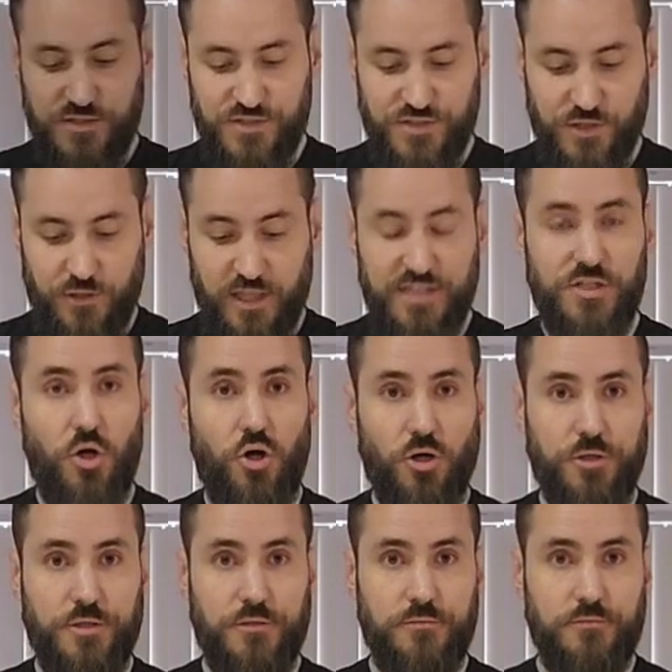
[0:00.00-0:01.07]
So that's
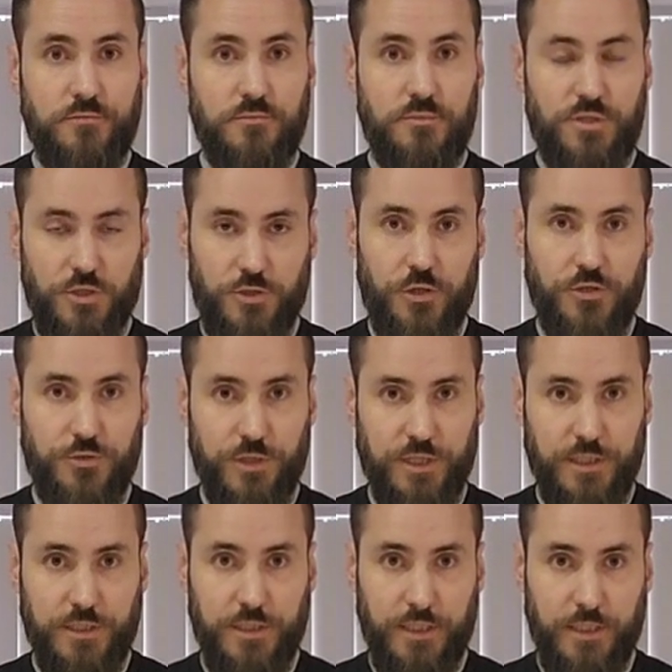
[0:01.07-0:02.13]
hot. So don't drink
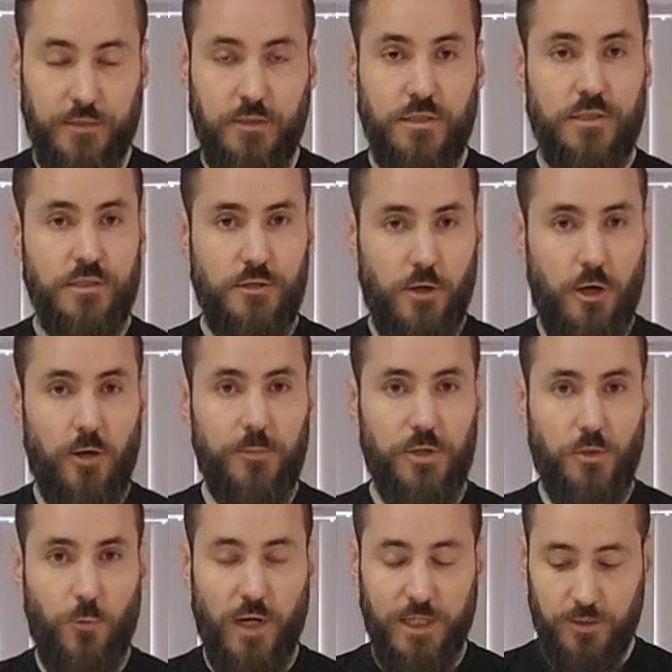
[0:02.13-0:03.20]
it yet. I'm going
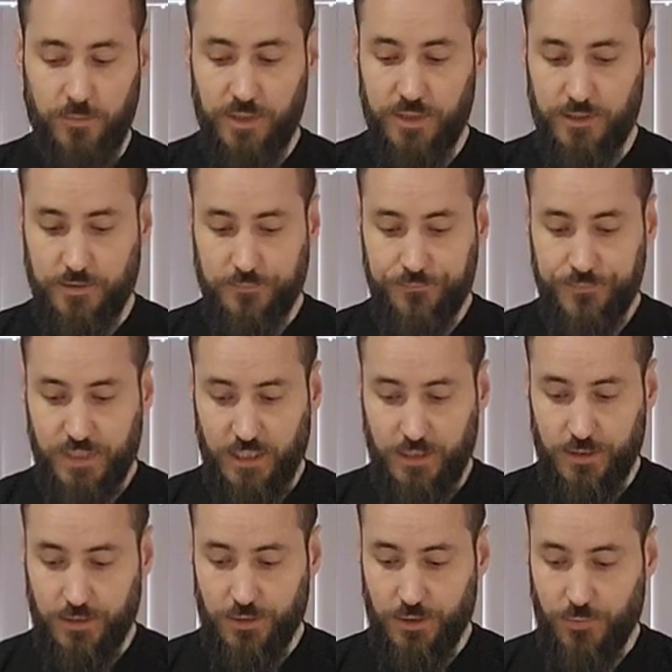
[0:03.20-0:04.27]
to wait a minute,
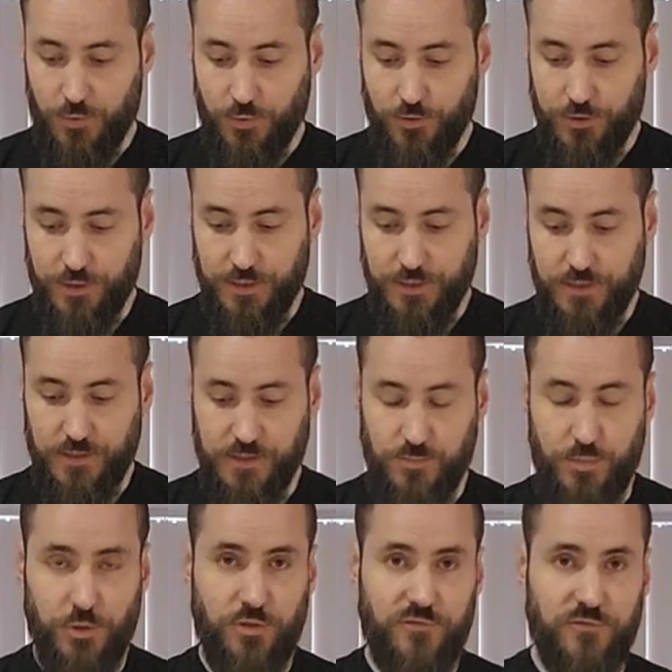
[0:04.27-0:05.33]
and then I'm going to pour it into this
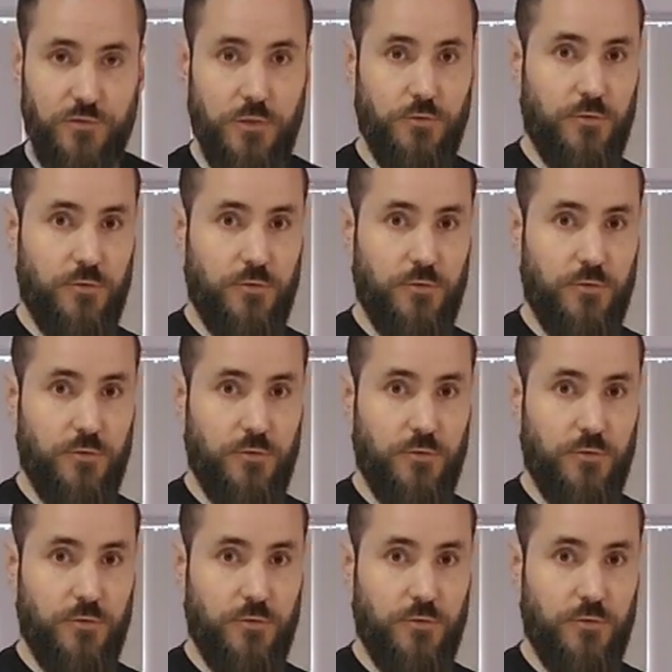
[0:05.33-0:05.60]
beautiful